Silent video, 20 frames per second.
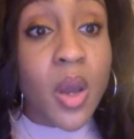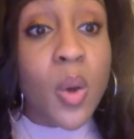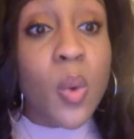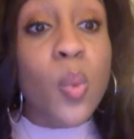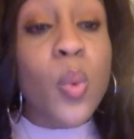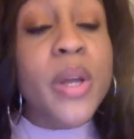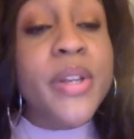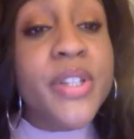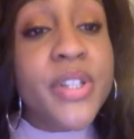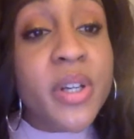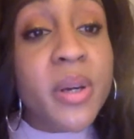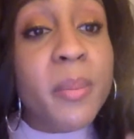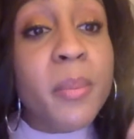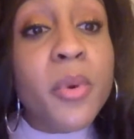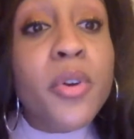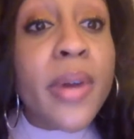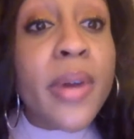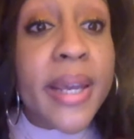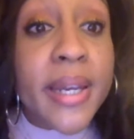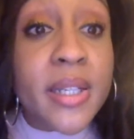what's your
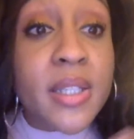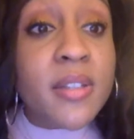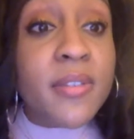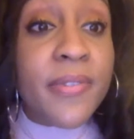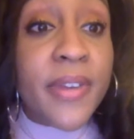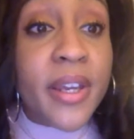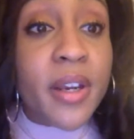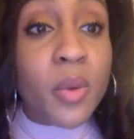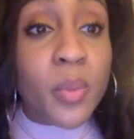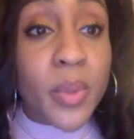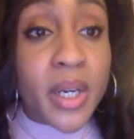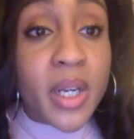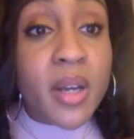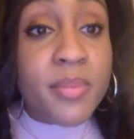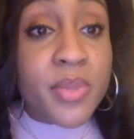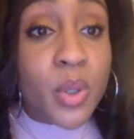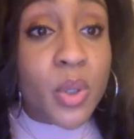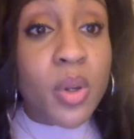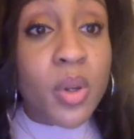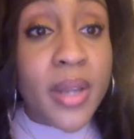greatest fear when it
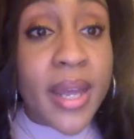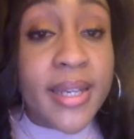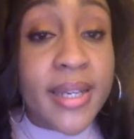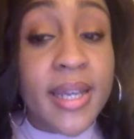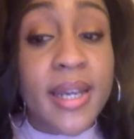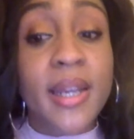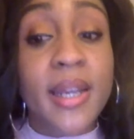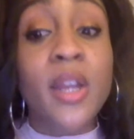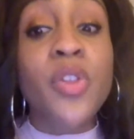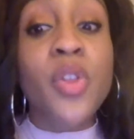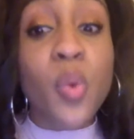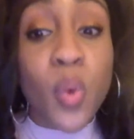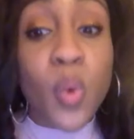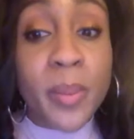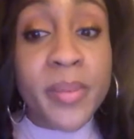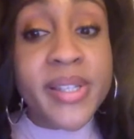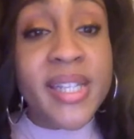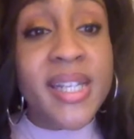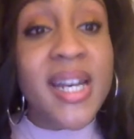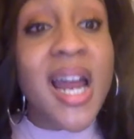comes to online dating? The
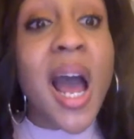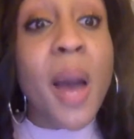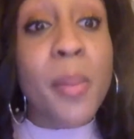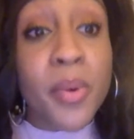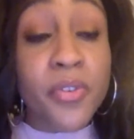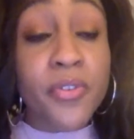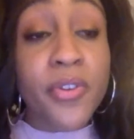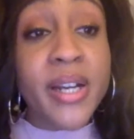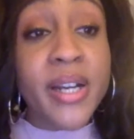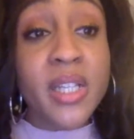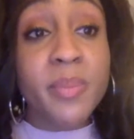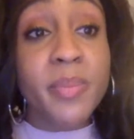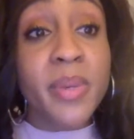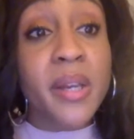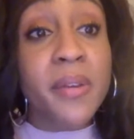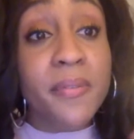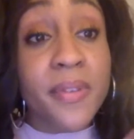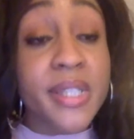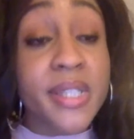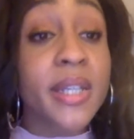women said, I'm afraid to
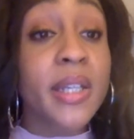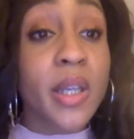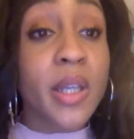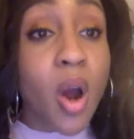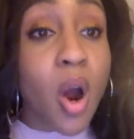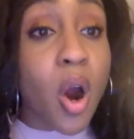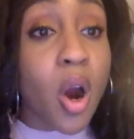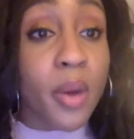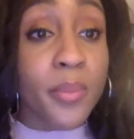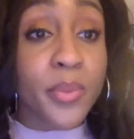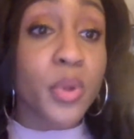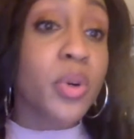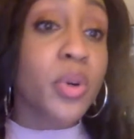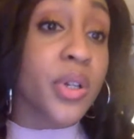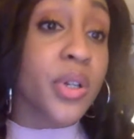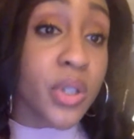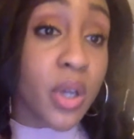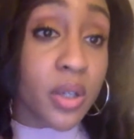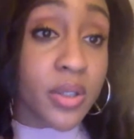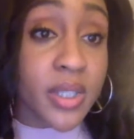be physically harmed or
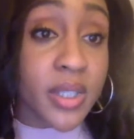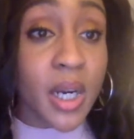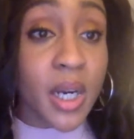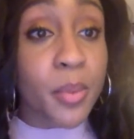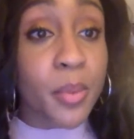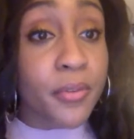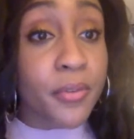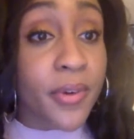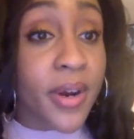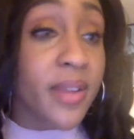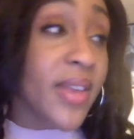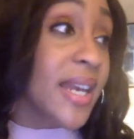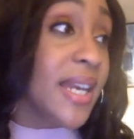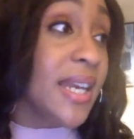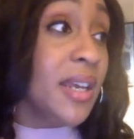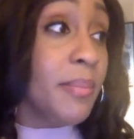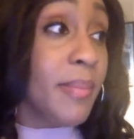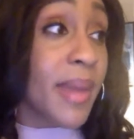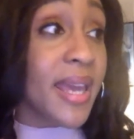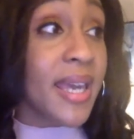assaulted. I'm afraid that
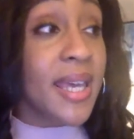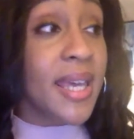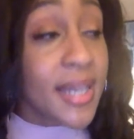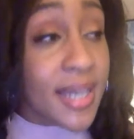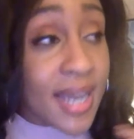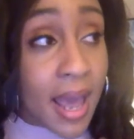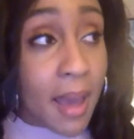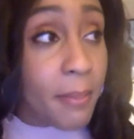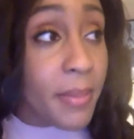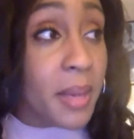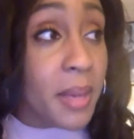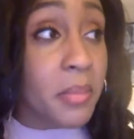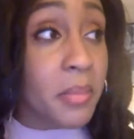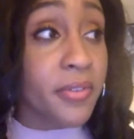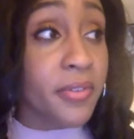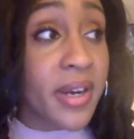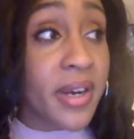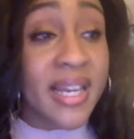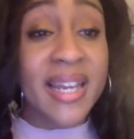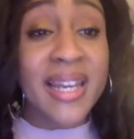he may kidnap me. I'm
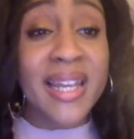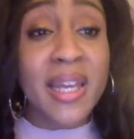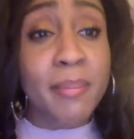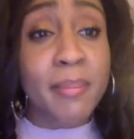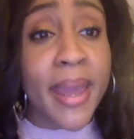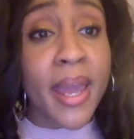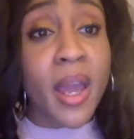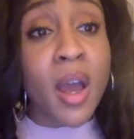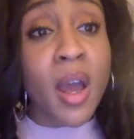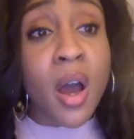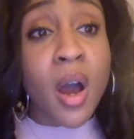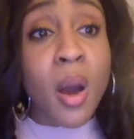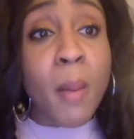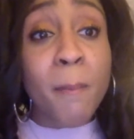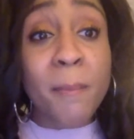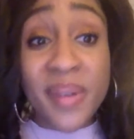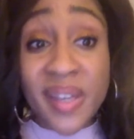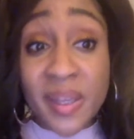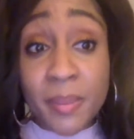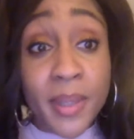afraid that he may
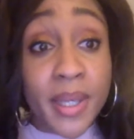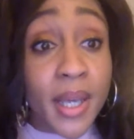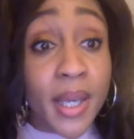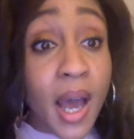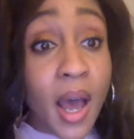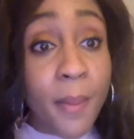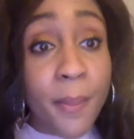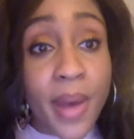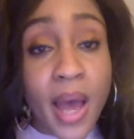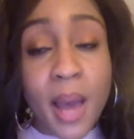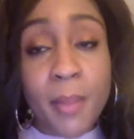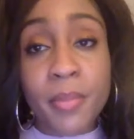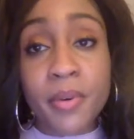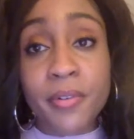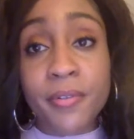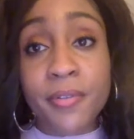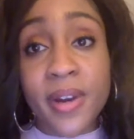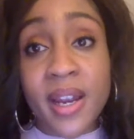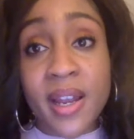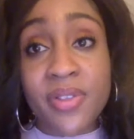beat me up. I'm
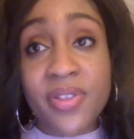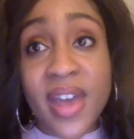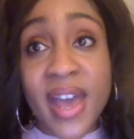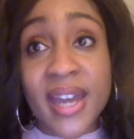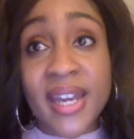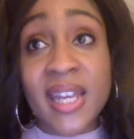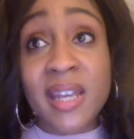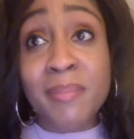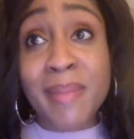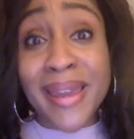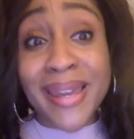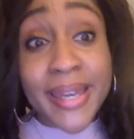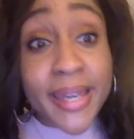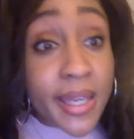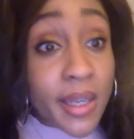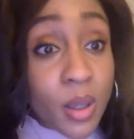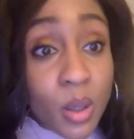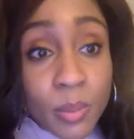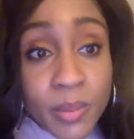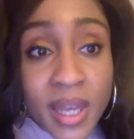afraid that he may
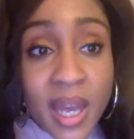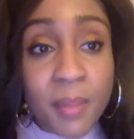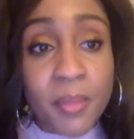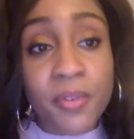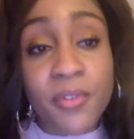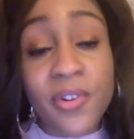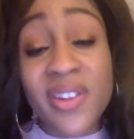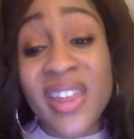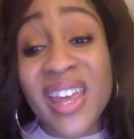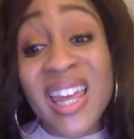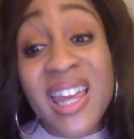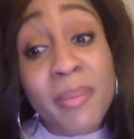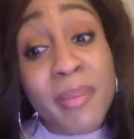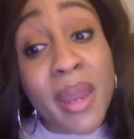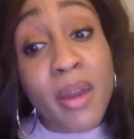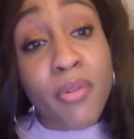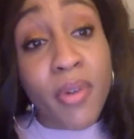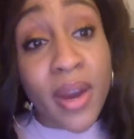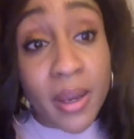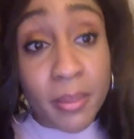kill me. I'm afraid that he
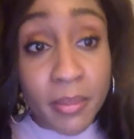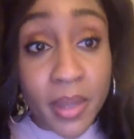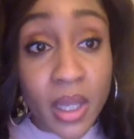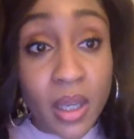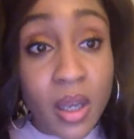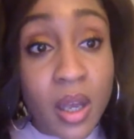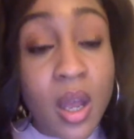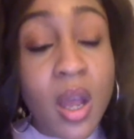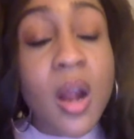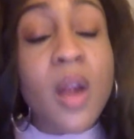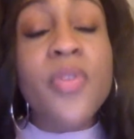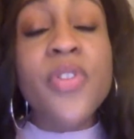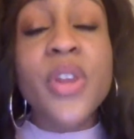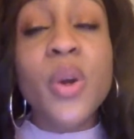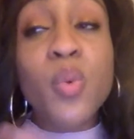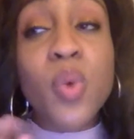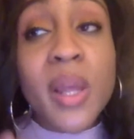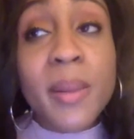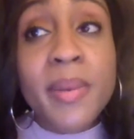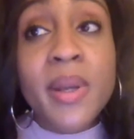may rape me.
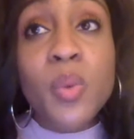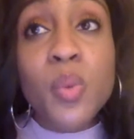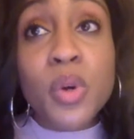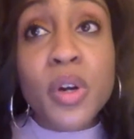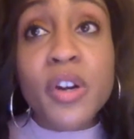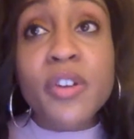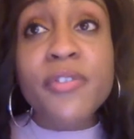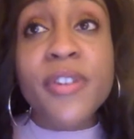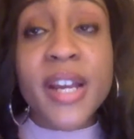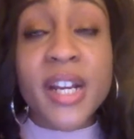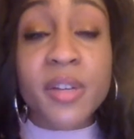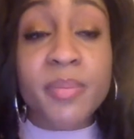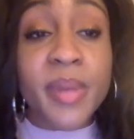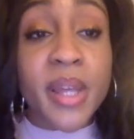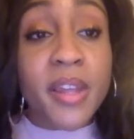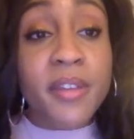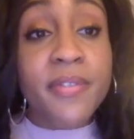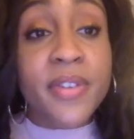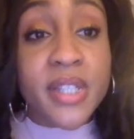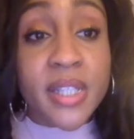The women were afraid of
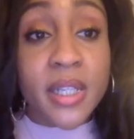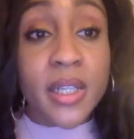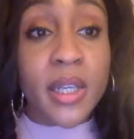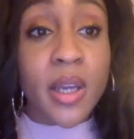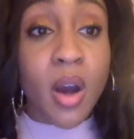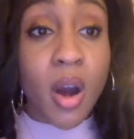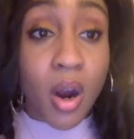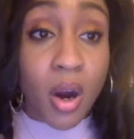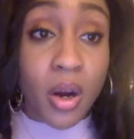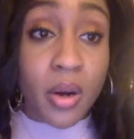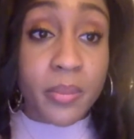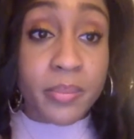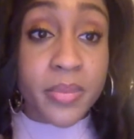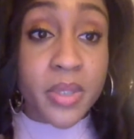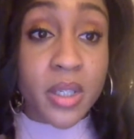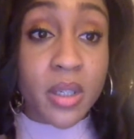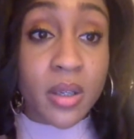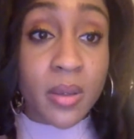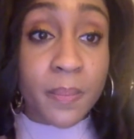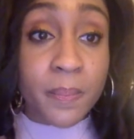being physically harmed.